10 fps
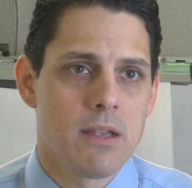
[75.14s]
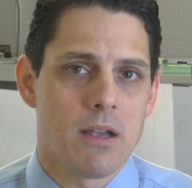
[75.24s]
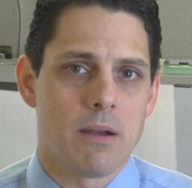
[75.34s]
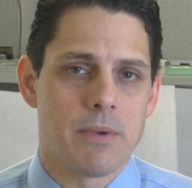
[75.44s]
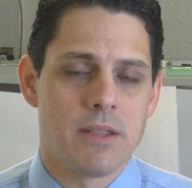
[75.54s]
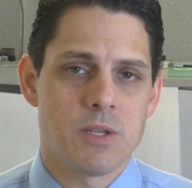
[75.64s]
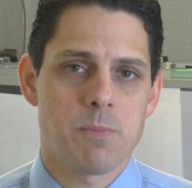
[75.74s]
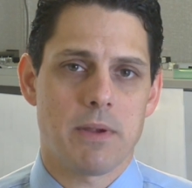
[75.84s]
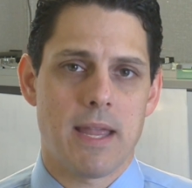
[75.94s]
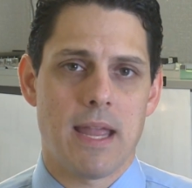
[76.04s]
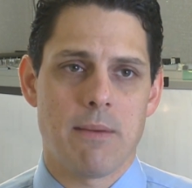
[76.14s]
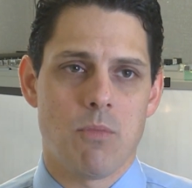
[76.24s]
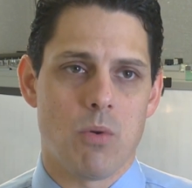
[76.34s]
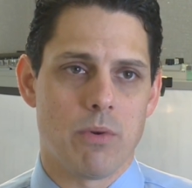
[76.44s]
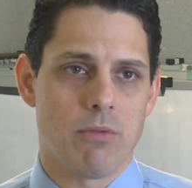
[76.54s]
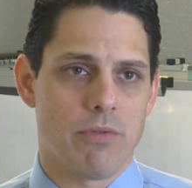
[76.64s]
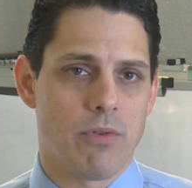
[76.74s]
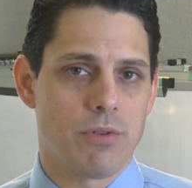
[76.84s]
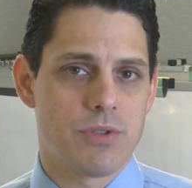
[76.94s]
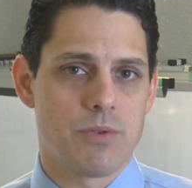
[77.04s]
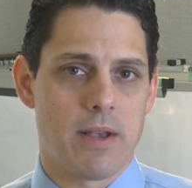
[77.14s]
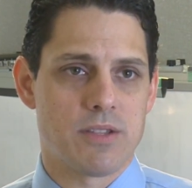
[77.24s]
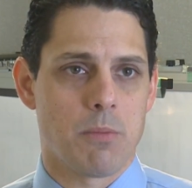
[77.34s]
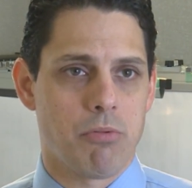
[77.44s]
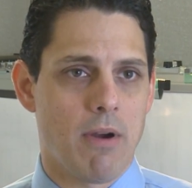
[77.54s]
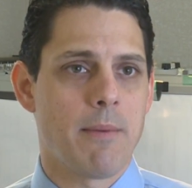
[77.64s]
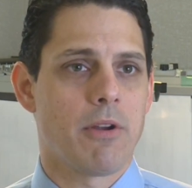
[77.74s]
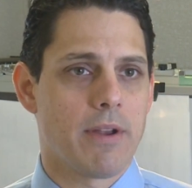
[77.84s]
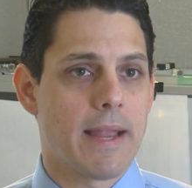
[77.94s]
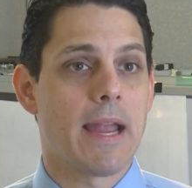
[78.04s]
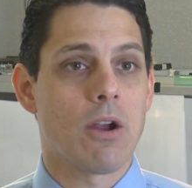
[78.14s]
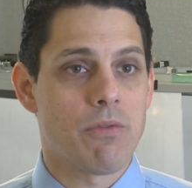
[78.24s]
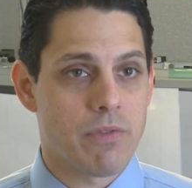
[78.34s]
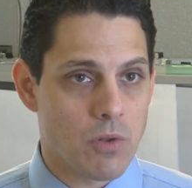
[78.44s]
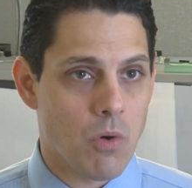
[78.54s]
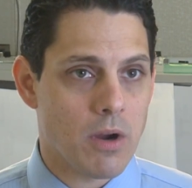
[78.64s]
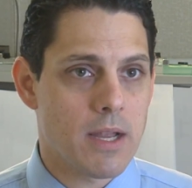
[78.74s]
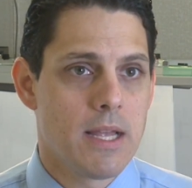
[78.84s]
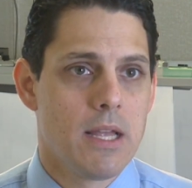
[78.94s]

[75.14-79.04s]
Um, and this became what we referred to as the primary care floor.